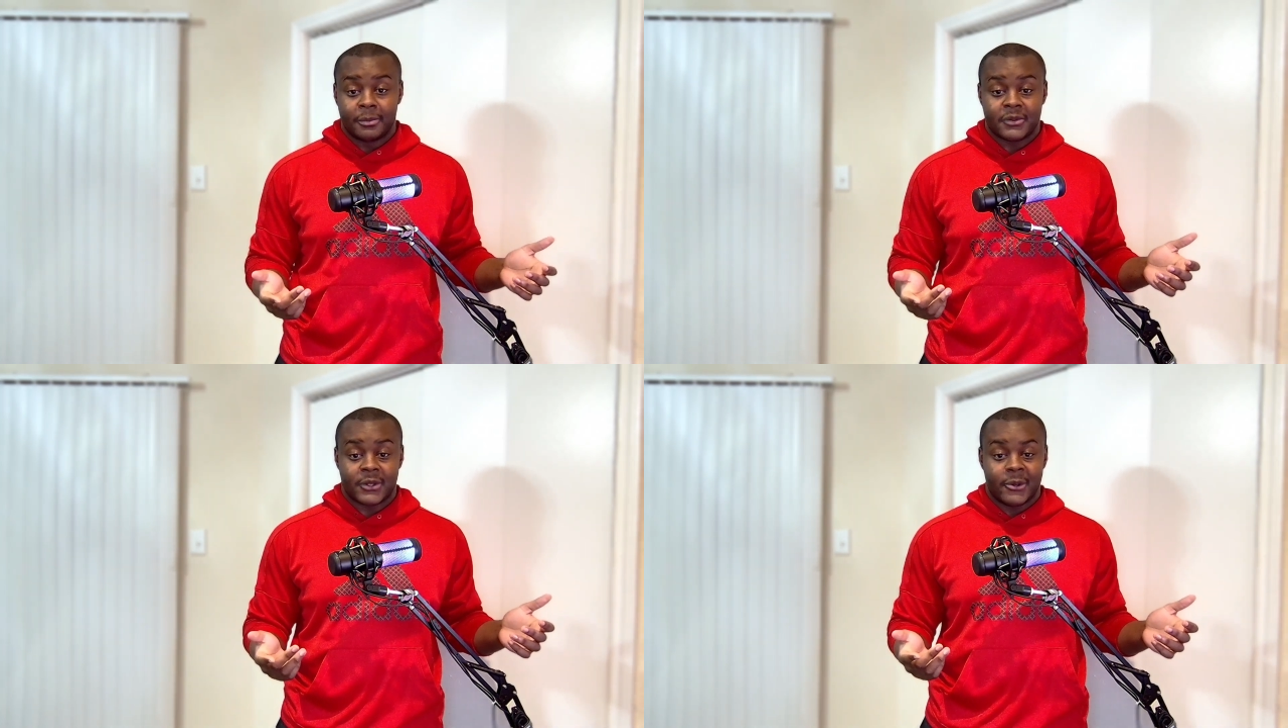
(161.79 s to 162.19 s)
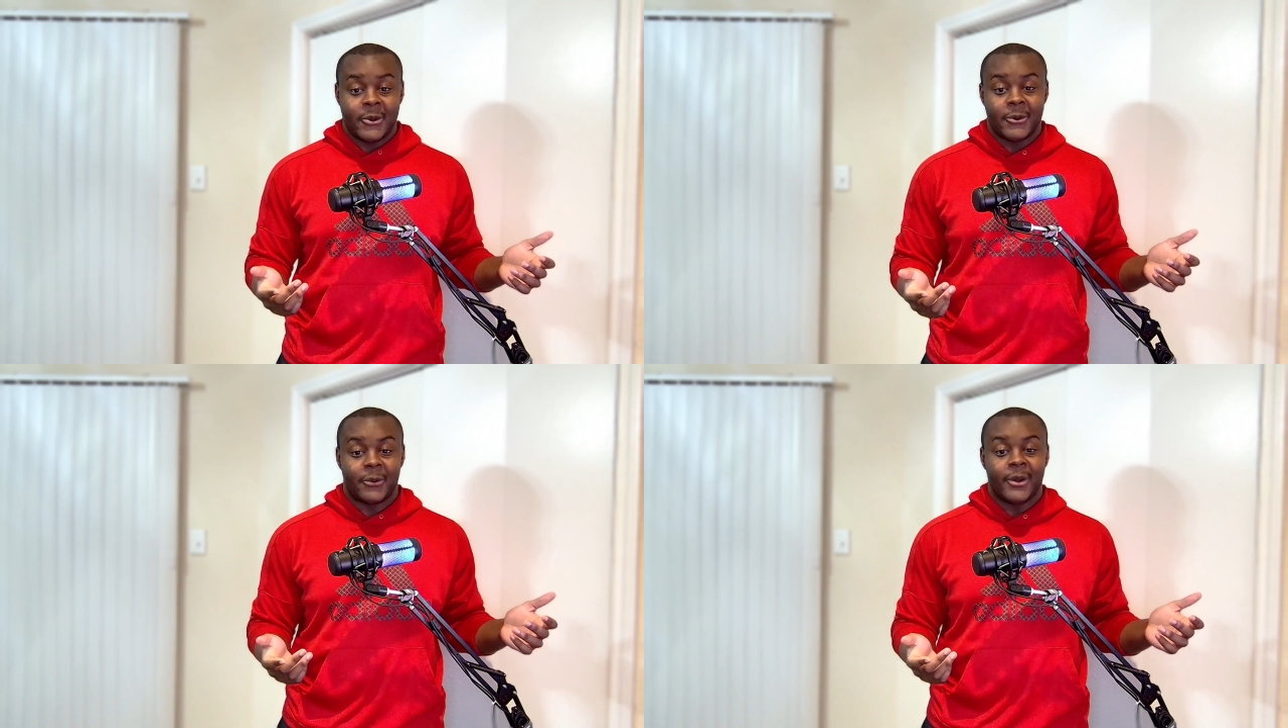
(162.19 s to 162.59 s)

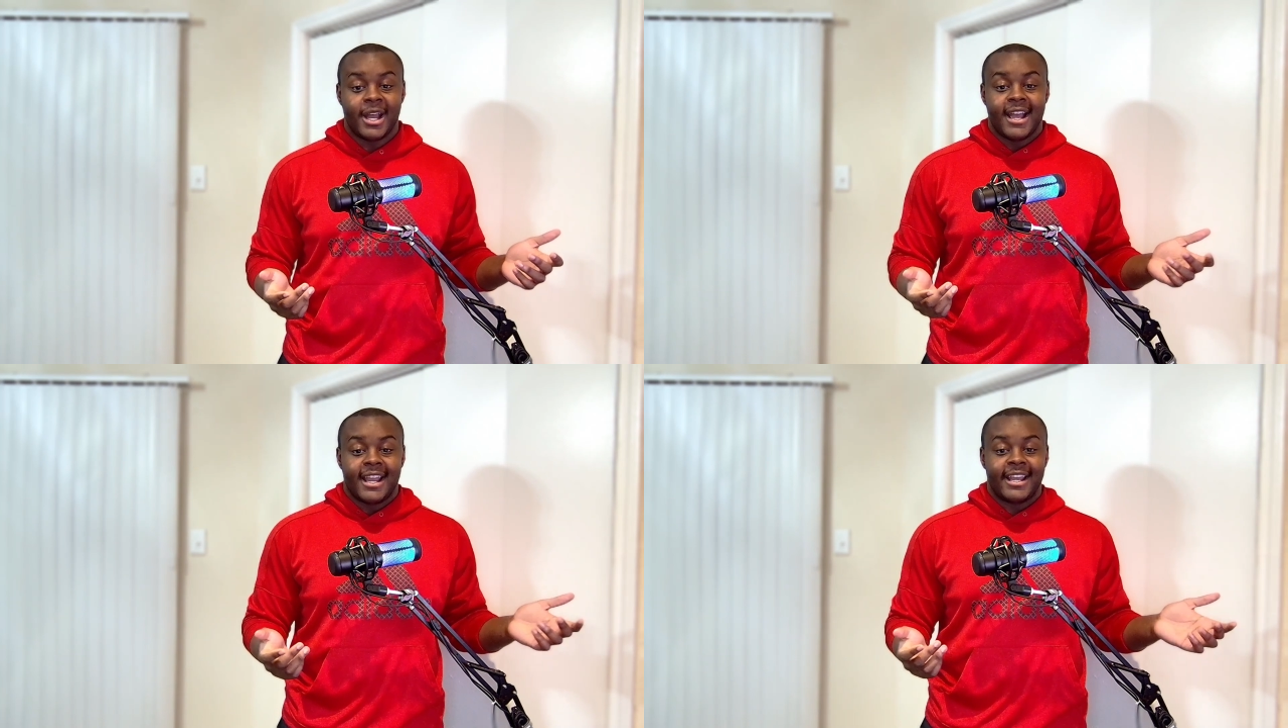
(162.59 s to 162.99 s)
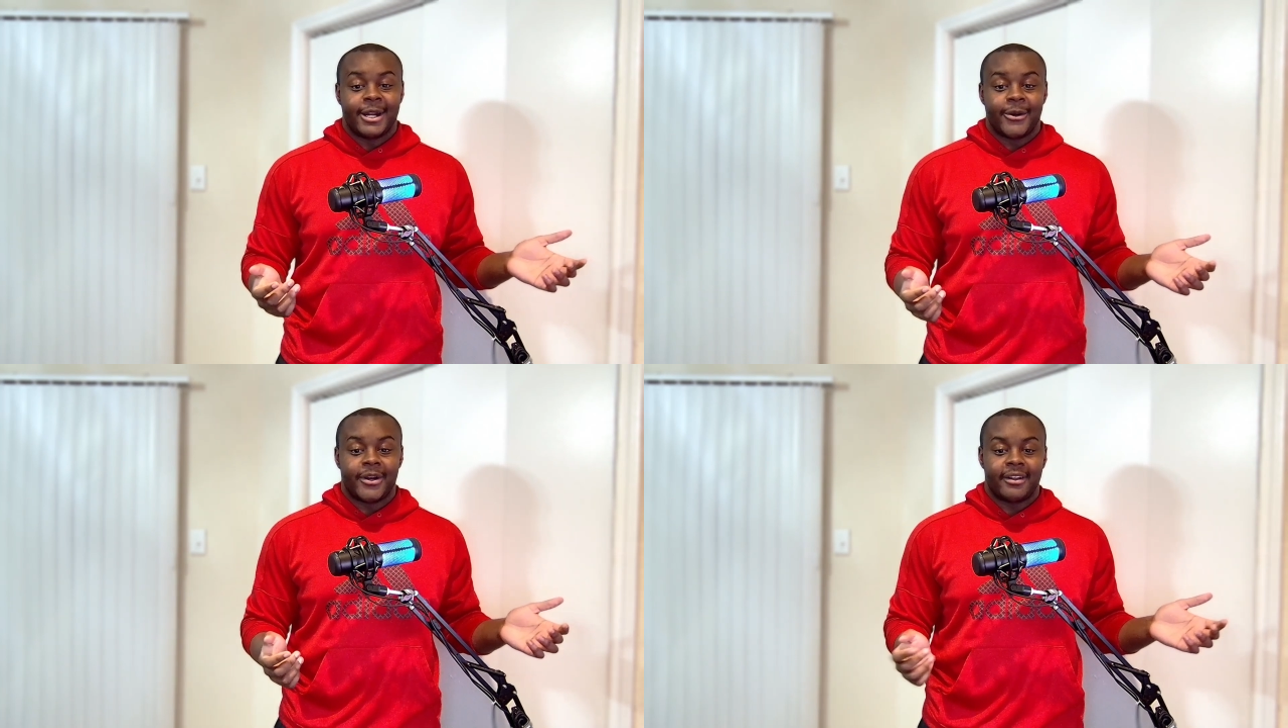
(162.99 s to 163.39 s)
So
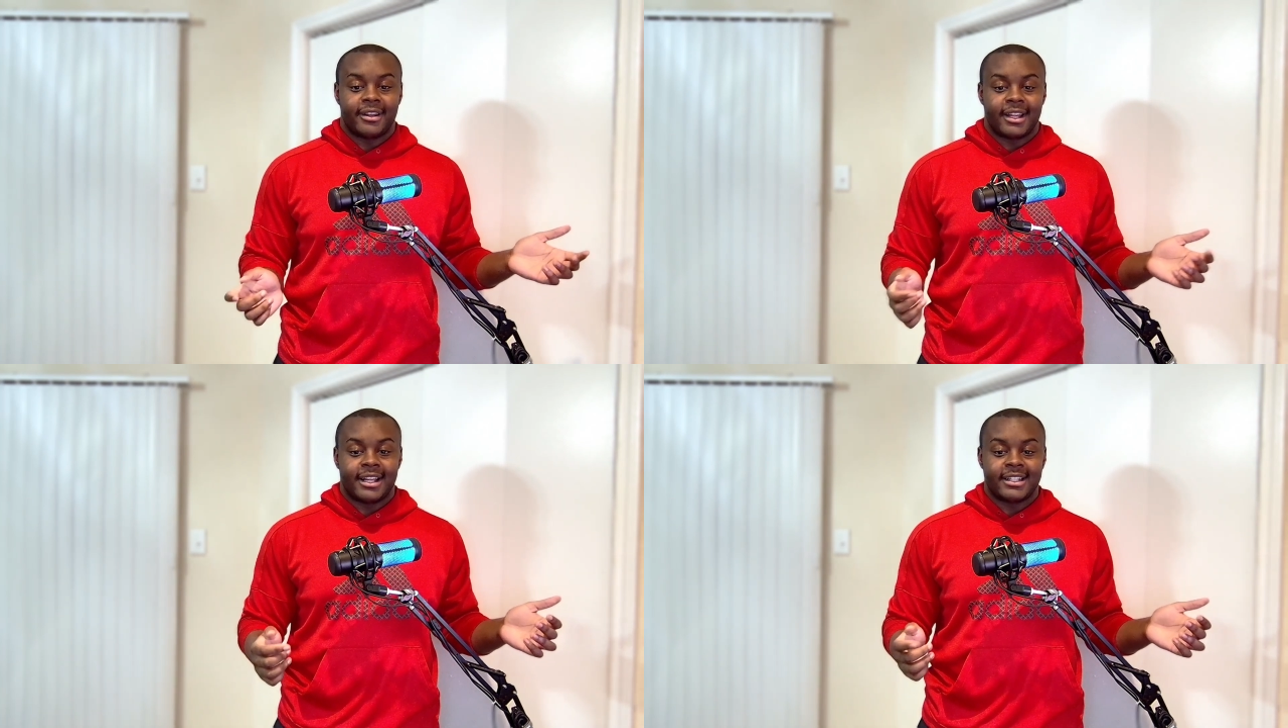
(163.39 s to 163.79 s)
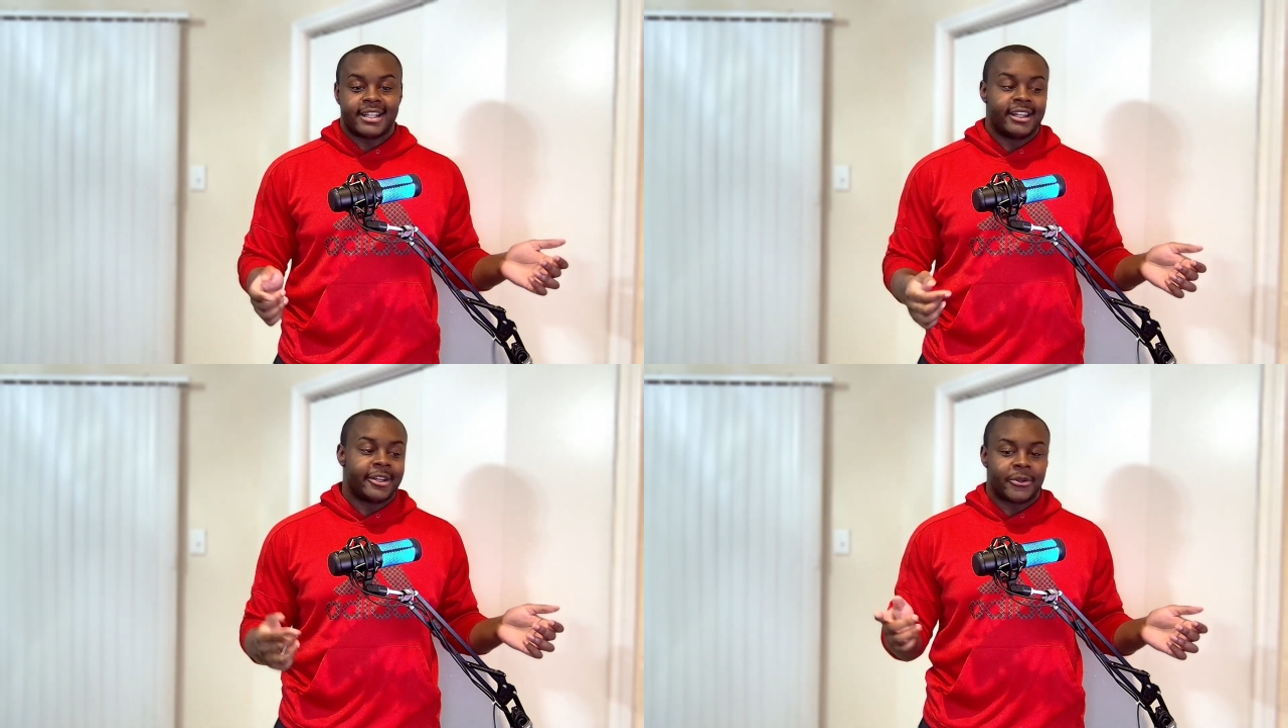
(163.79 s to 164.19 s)
he's
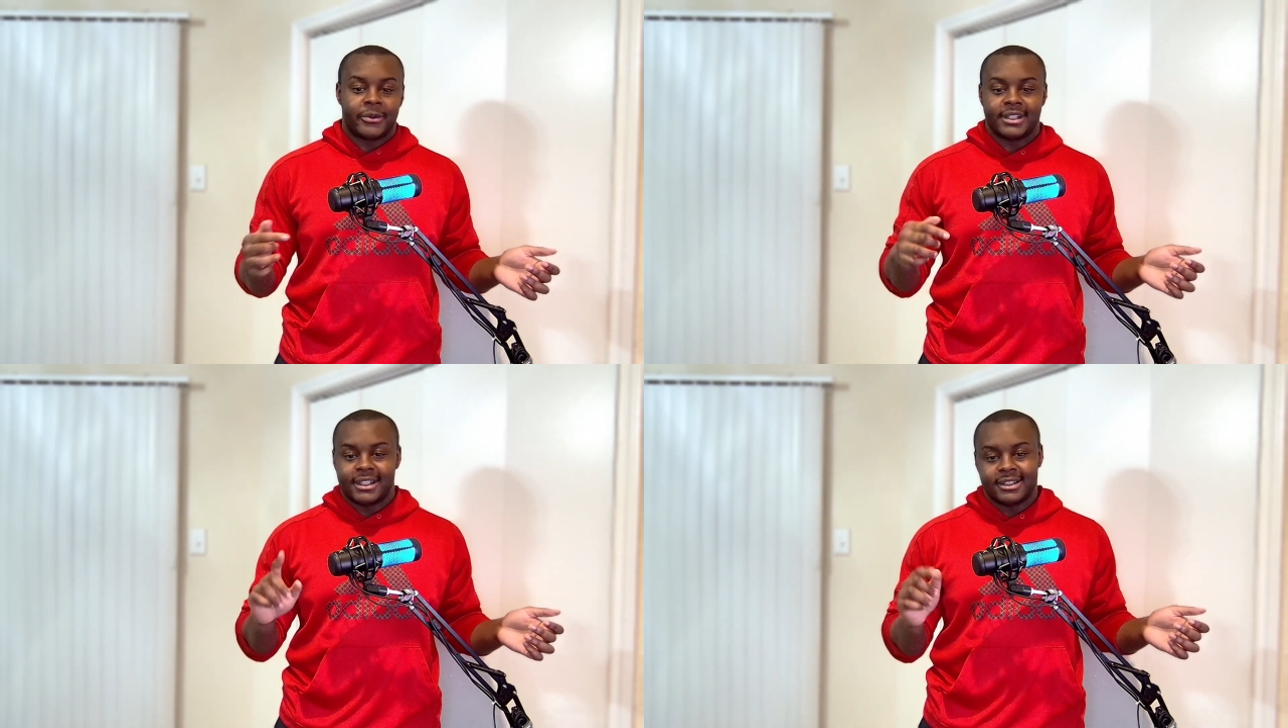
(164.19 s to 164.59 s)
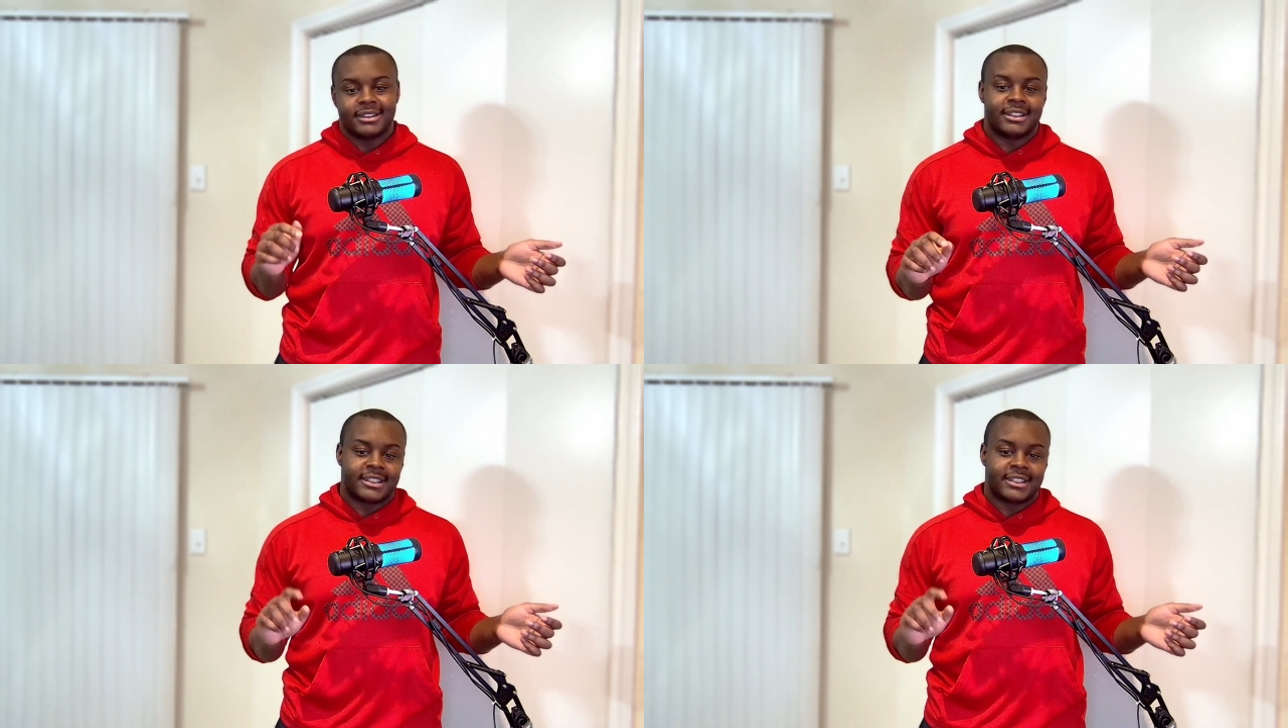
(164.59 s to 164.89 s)
looking through to